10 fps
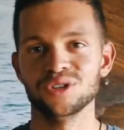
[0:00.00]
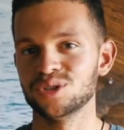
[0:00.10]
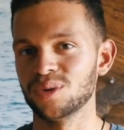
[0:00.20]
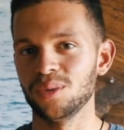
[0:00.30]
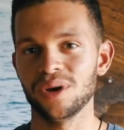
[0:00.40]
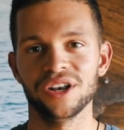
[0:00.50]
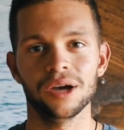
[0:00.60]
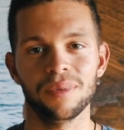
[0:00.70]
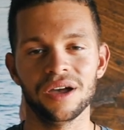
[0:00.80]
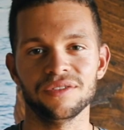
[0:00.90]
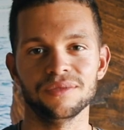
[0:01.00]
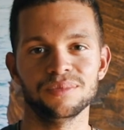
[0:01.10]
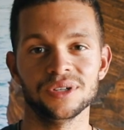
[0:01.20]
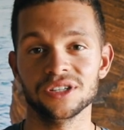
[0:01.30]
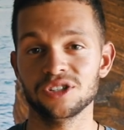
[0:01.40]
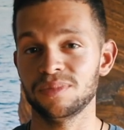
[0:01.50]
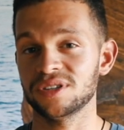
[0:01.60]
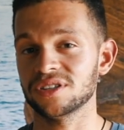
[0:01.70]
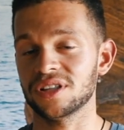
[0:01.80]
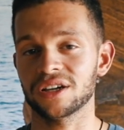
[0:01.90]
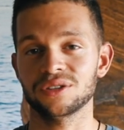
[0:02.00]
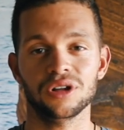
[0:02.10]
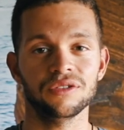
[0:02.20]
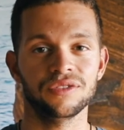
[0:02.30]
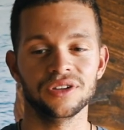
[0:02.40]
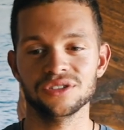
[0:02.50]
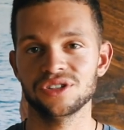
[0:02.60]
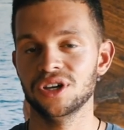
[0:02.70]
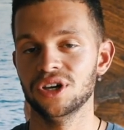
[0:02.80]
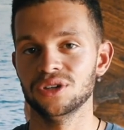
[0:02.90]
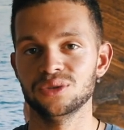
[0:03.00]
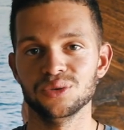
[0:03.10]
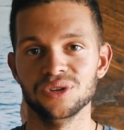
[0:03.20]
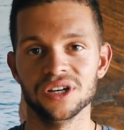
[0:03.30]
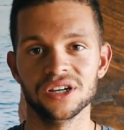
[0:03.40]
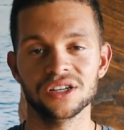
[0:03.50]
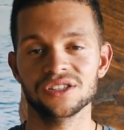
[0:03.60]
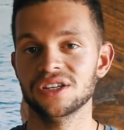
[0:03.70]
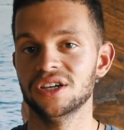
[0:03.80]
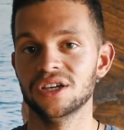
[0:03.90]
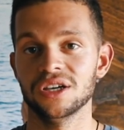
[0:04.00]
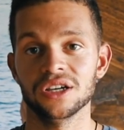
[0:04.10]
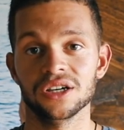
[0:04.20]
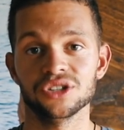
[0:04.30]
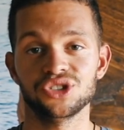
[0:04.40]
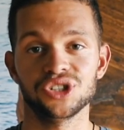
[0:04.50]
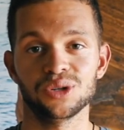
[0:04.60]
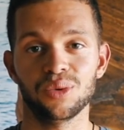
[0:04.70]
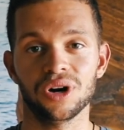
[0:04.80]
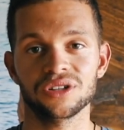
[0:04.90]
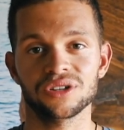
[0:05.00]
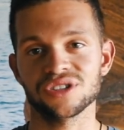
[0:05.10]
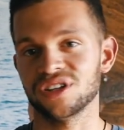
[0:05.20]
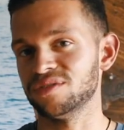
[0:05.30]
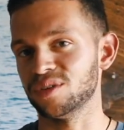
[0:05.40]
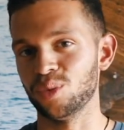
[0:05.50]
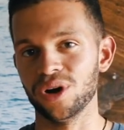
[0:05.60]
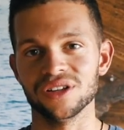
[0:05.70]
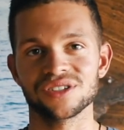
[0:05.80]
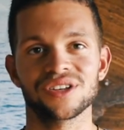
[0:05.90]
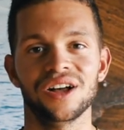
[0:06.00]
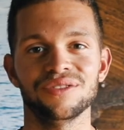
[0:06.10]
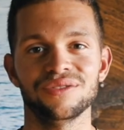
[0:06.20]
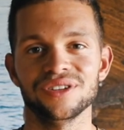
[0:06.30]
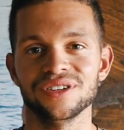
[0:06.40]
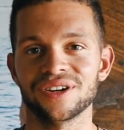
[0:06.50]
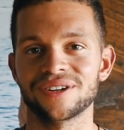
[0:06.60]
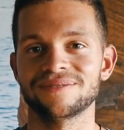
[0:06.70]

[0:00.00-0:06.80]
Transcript: this way we end up having species like dolphins, tunas, uh, shearwaters, and even whales all feeding there.